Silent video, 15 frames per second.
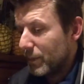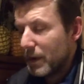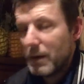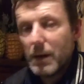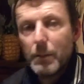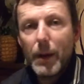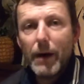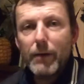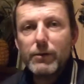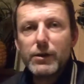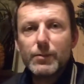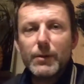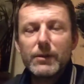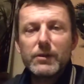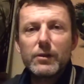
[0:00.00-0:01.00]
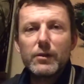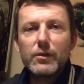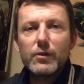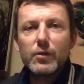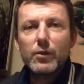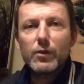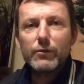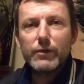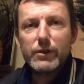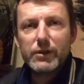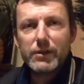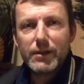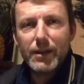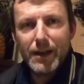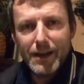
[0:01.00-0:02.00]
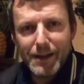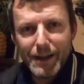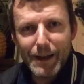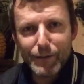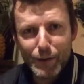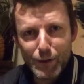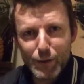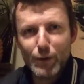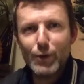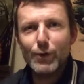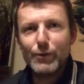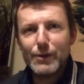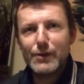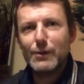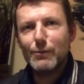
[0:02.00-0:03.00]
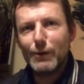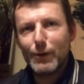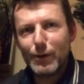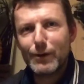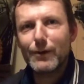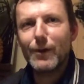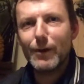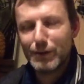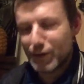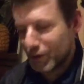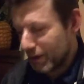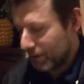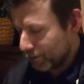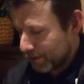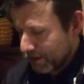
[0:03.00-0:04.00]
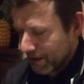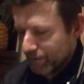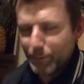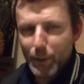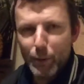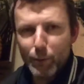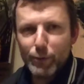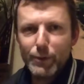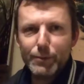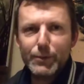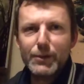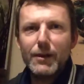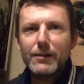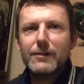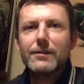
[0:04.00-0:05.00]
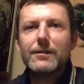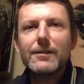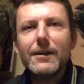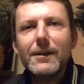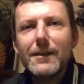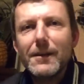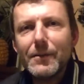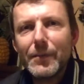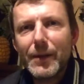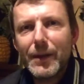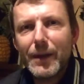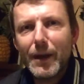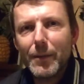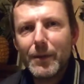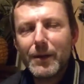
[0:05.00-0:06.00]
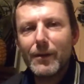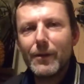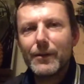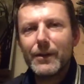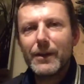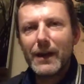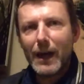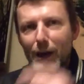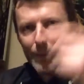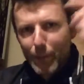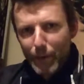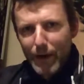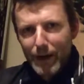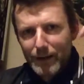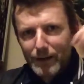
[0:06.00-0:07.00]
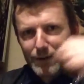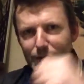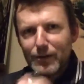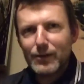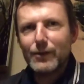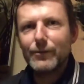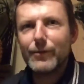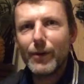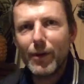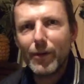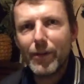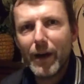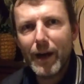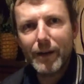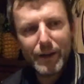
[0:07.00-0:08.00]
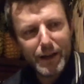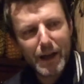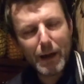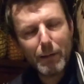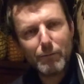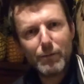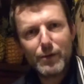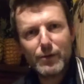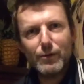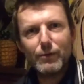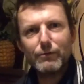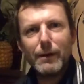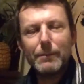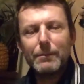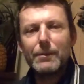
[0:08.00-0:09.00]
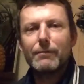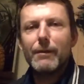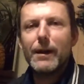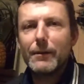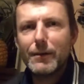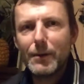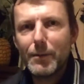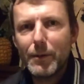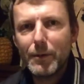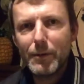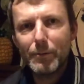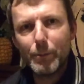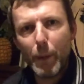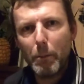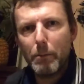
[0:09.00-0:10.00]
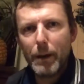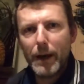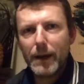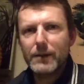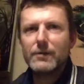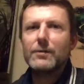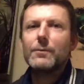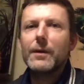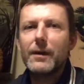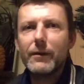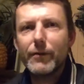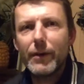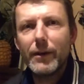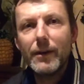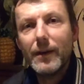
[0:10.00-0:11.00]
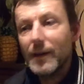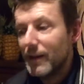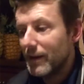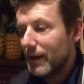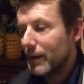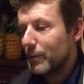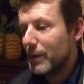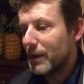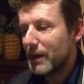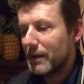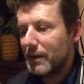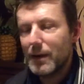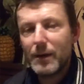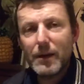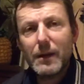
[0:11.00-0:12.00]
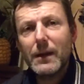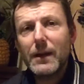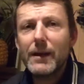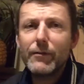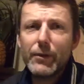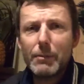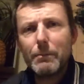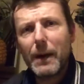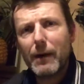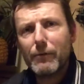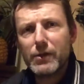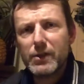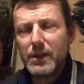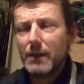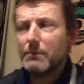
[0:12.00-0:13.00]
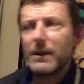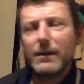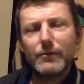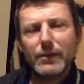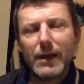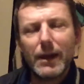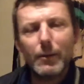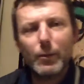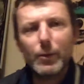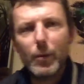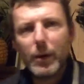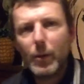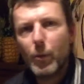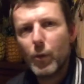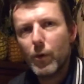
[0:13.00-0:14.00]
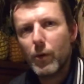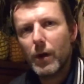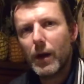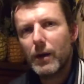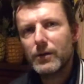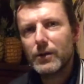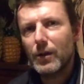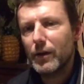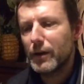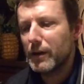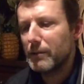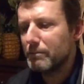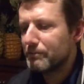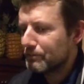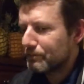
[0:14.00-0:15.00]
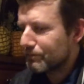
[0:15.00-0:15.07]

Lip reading: an embarrassment to the tourists, even the tourists who look like shit with their pulled up socks, you know, and like the cowboy hats and stuff like that, and the cameras all wrapped around them and bum bags and whatever. It'd even embarrass them. Even they wouldn't want to walk alongside him.